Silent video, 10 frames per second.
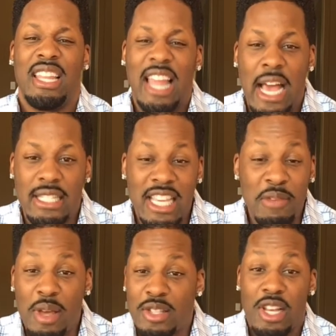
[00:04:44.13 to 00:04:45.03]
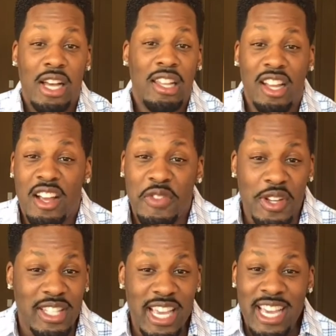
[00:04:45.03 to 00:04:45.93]
last emails. Look if
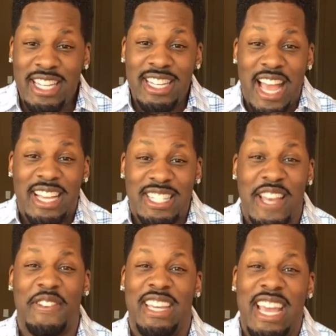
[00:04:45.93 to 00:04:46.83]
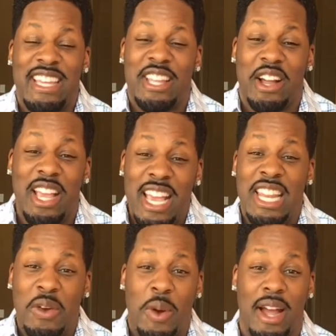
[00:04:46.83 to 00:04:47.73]
there's any negativity in there
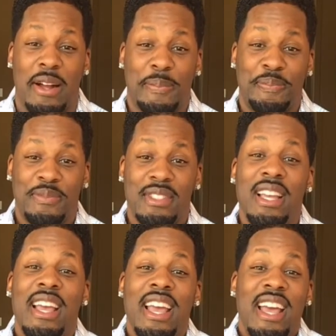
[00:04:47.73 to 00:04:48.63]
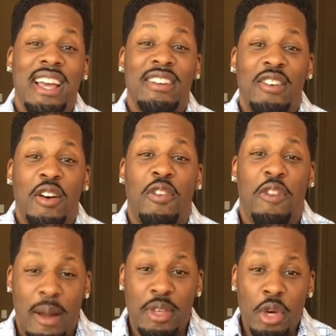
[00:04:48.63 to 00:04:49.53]
anywhere
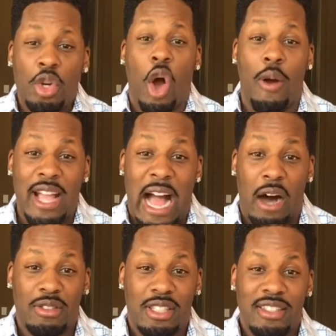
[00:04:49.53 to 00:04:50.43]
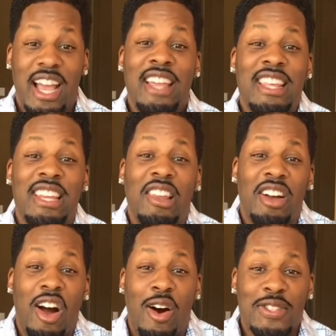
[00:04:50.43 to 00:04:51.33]
from you going out. And then
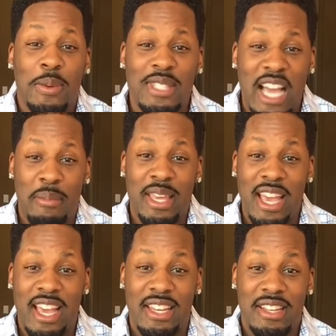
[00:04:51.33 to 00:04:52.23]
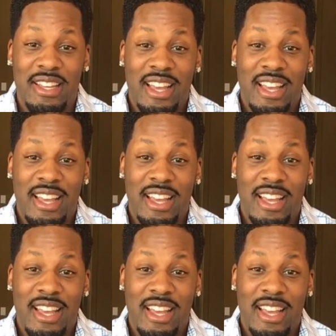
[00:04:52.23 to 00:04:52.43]
look also what's coming in.